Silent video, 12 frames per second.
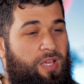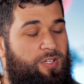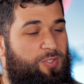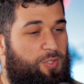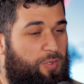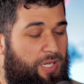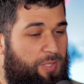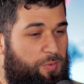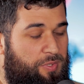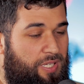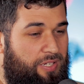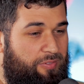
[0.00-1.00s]
So I
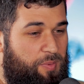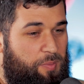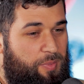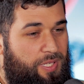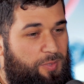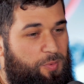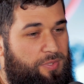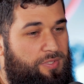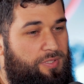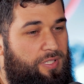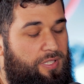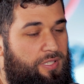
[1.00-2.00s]
remember I would
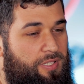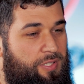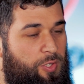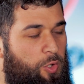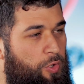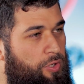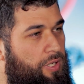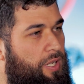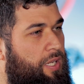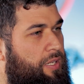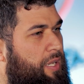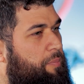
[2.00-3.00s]
call
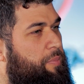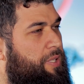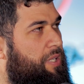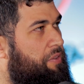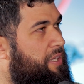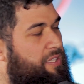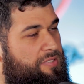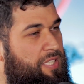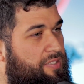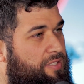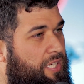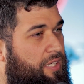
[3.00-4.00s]
a number, I think it's
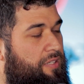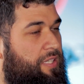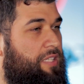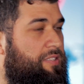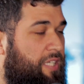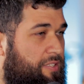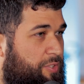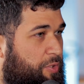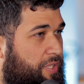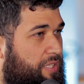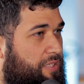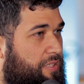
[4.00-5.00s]
16, that tells
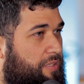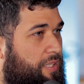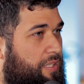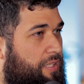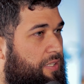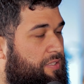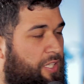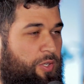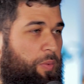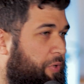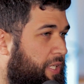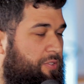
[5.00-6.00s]
you it's an
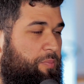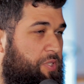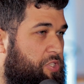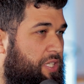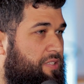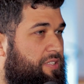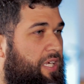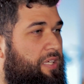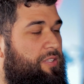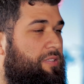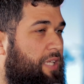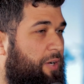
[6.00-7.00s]
operator machine
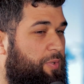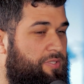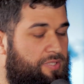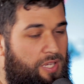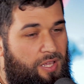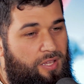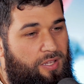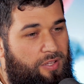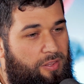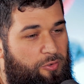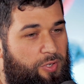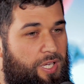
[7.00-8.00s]
saying now it's
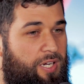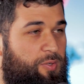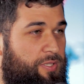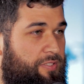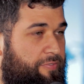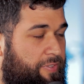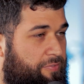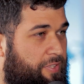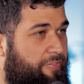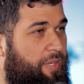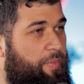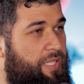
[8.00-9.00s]
3 hours
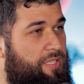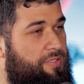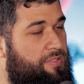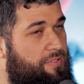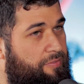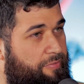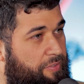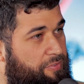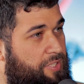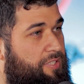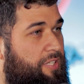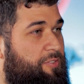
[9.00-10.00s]
55 minutes
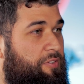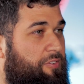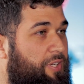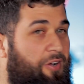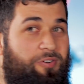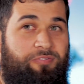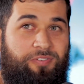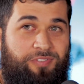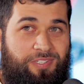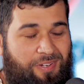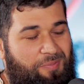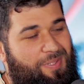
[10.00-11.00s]
50 seconds, 3 hours
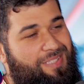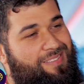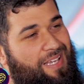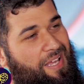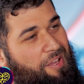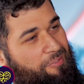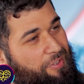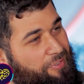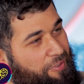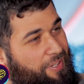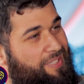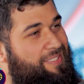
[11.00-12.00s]
55 minutes
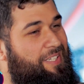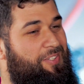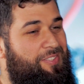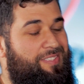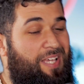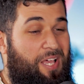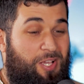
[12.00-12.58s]
55 seconds.